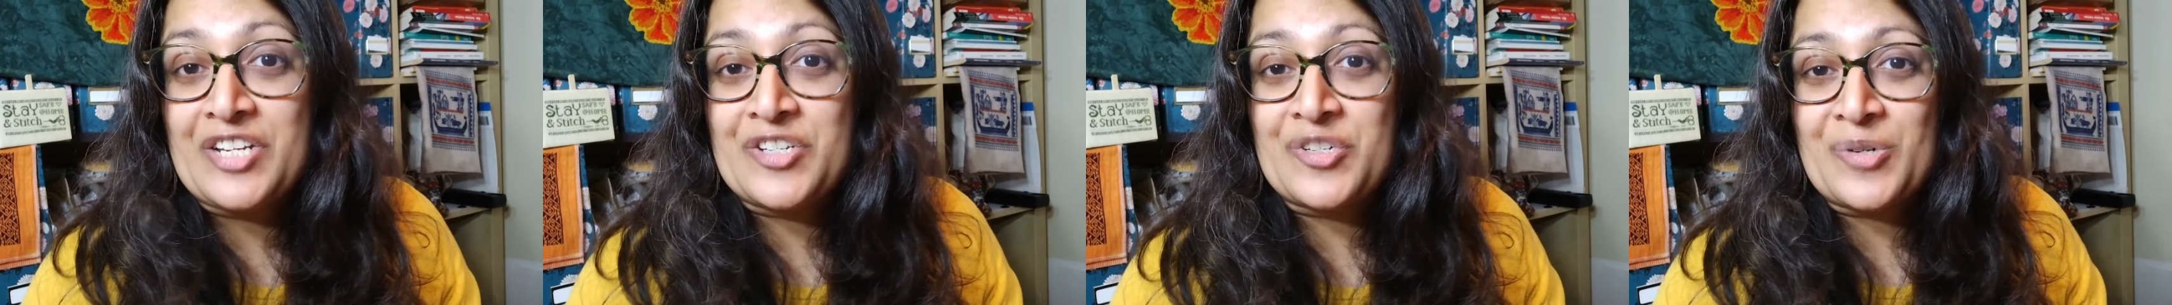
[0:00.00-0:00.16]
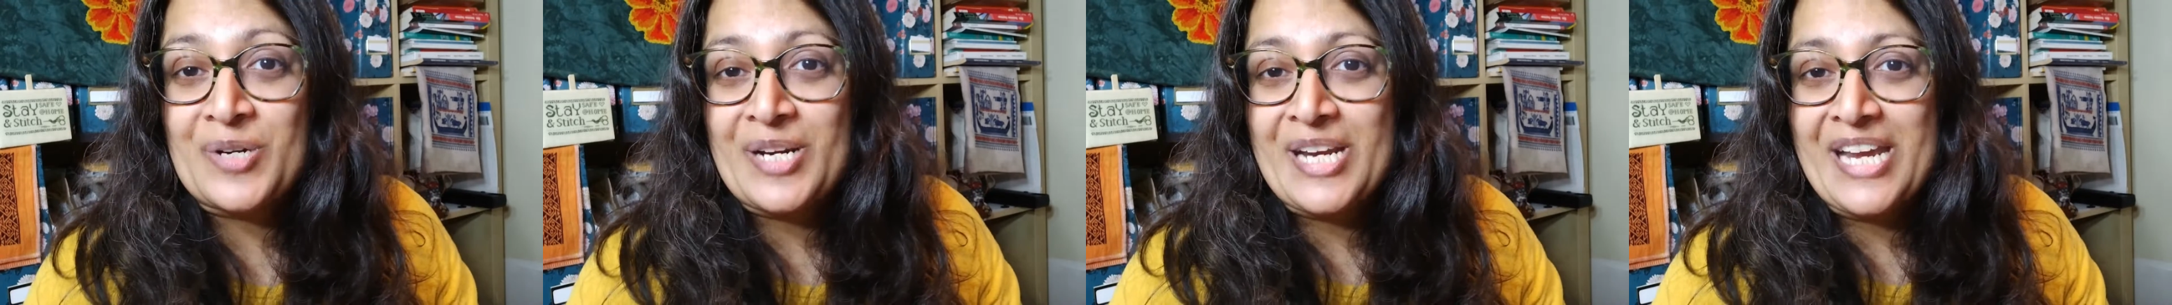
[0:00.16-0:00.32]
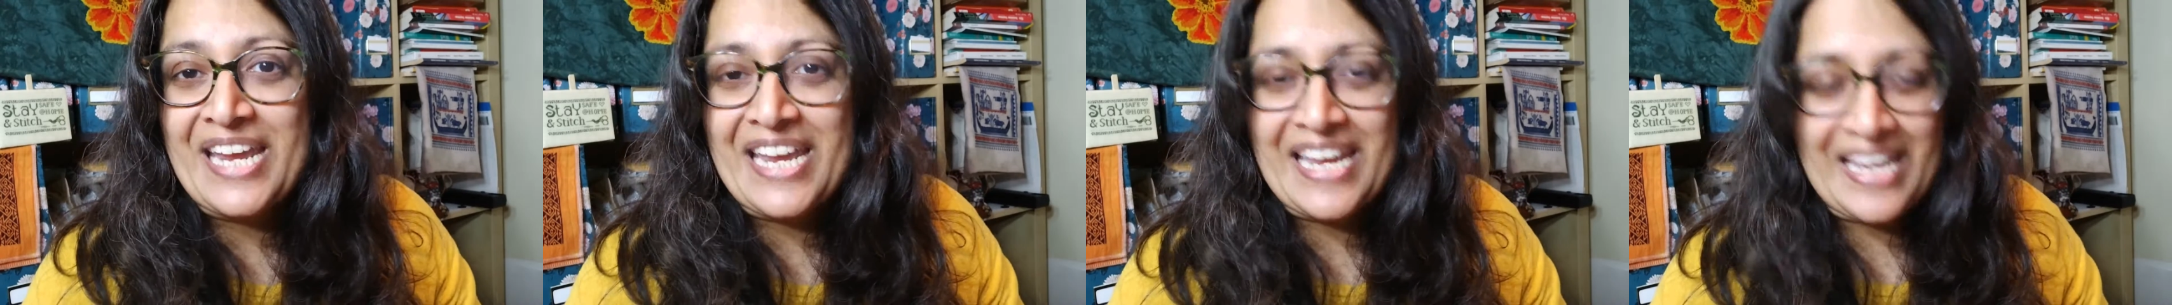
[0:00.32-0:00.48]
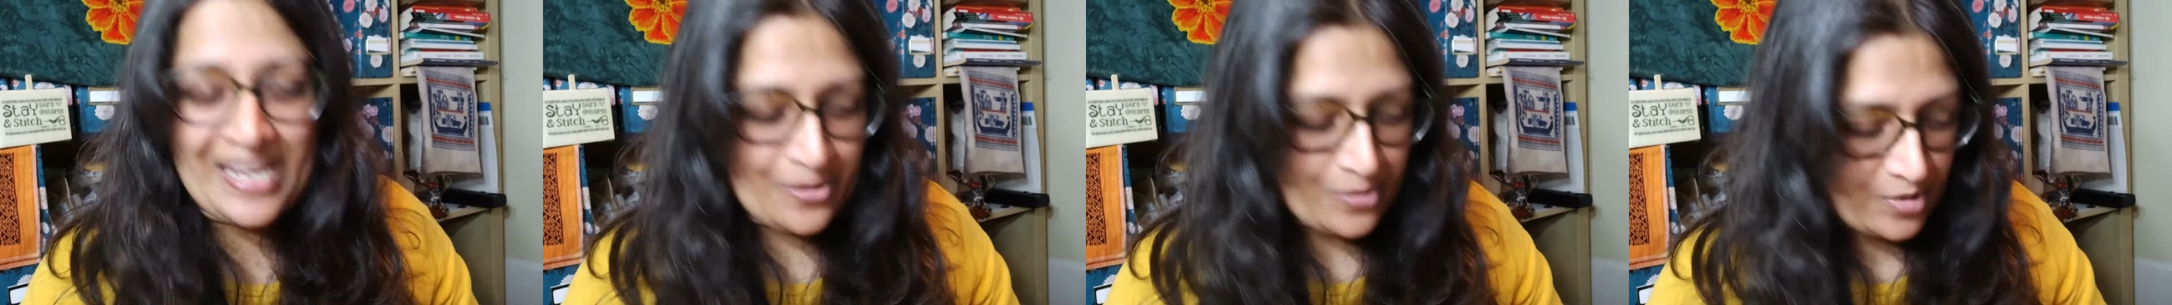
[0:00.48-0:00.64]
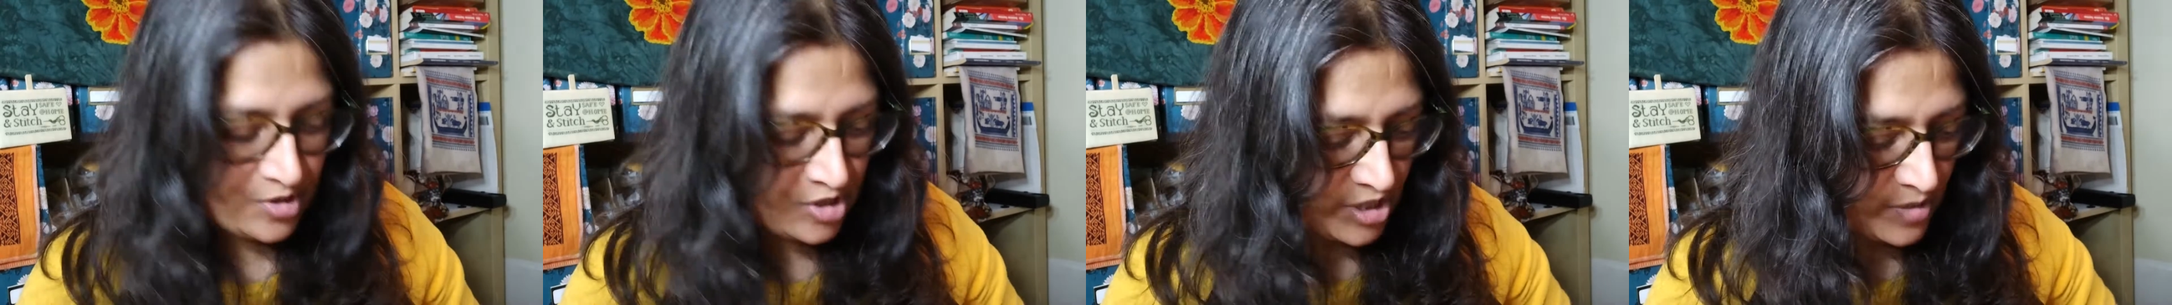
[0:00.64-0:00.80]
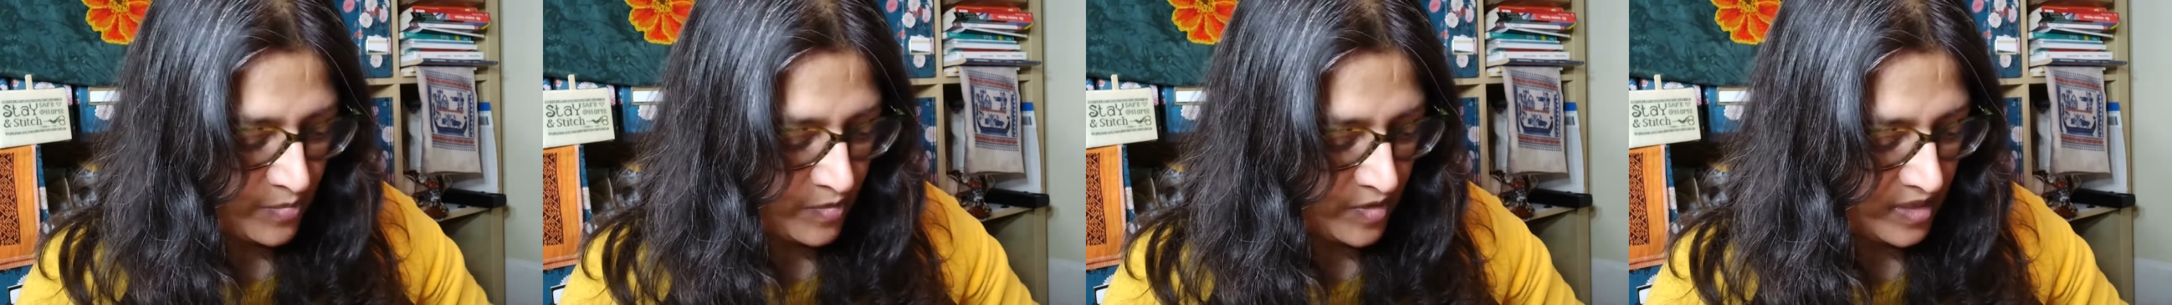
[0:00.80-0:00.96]
tree,
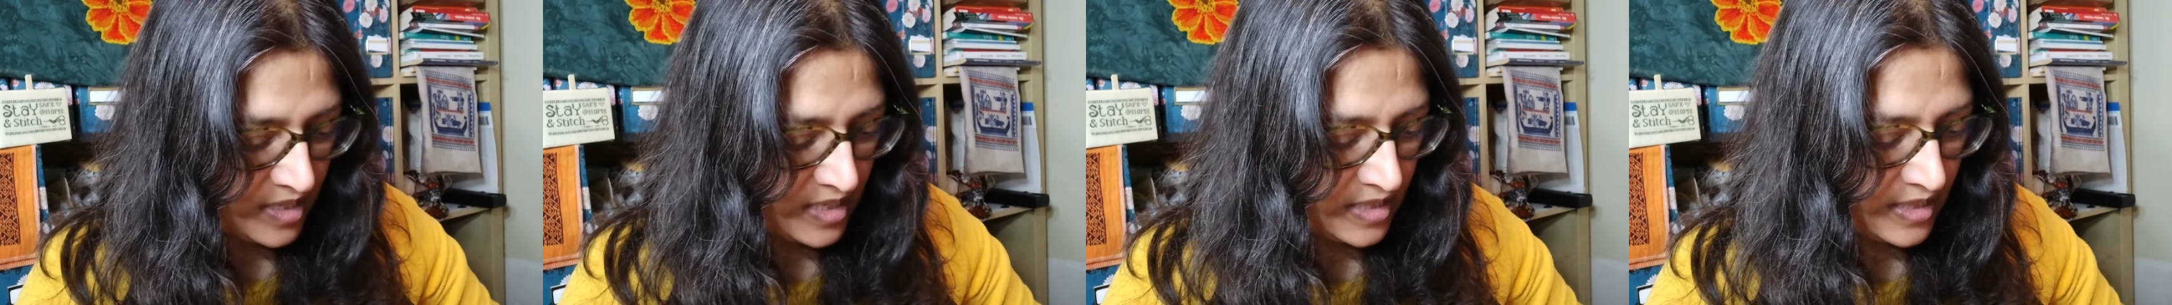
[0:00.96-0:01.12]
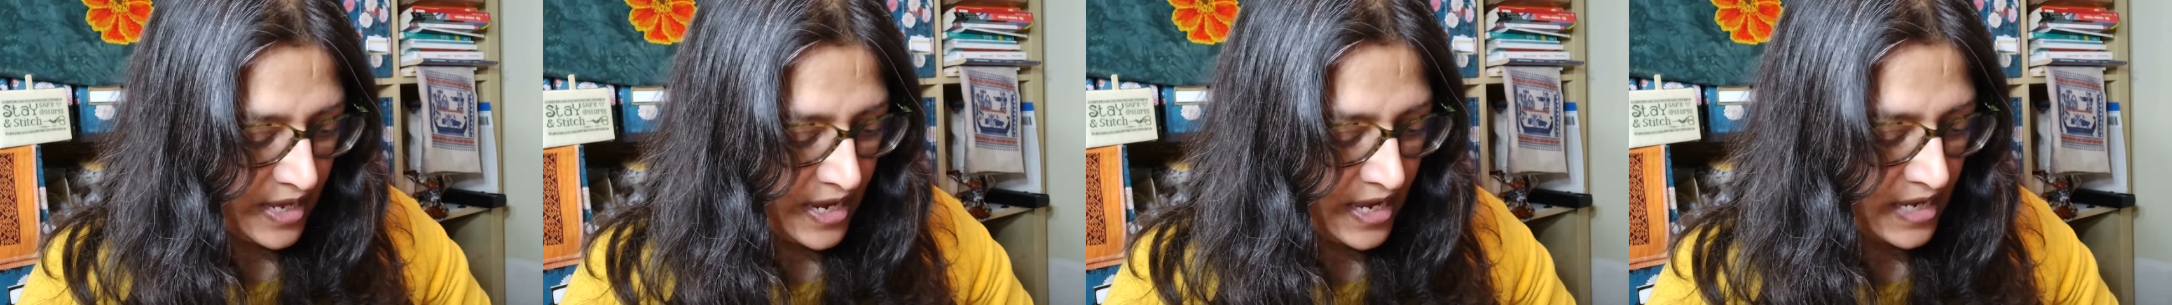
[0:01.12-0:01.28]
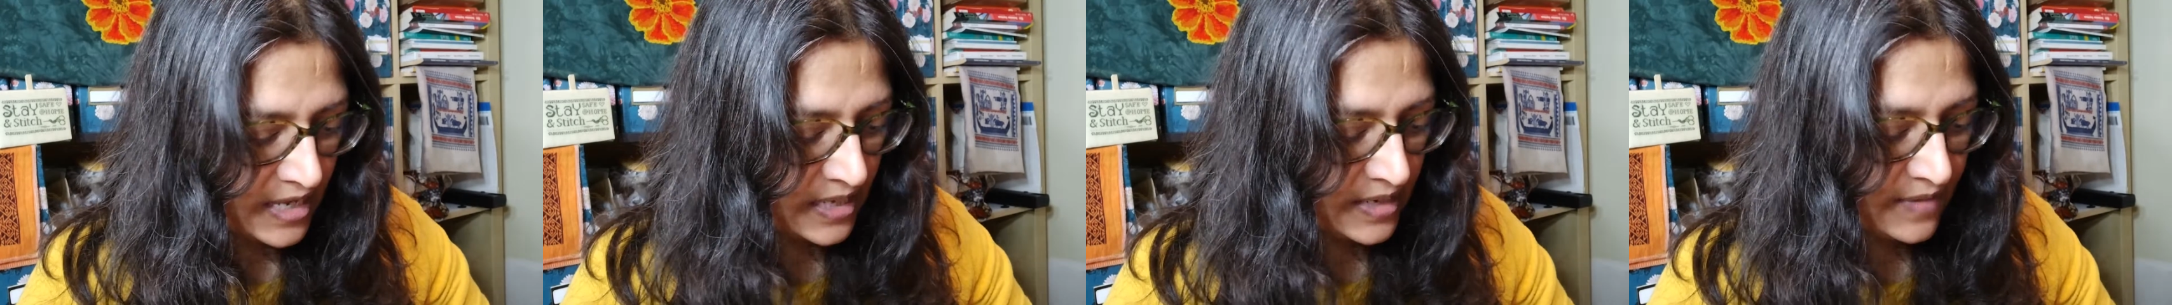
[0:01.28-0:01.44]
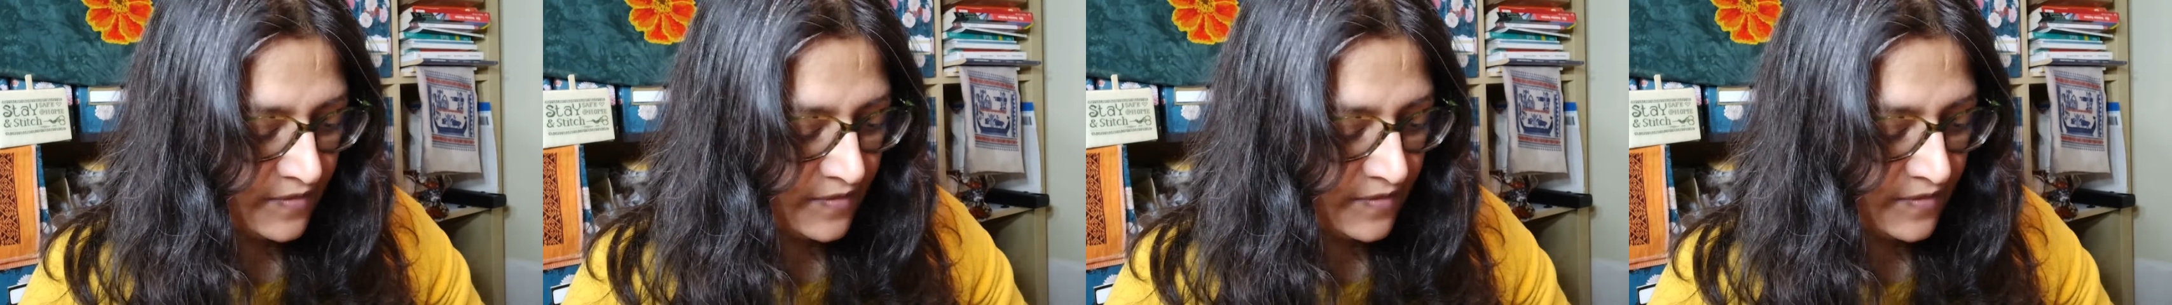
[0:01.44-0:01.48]
which I really like.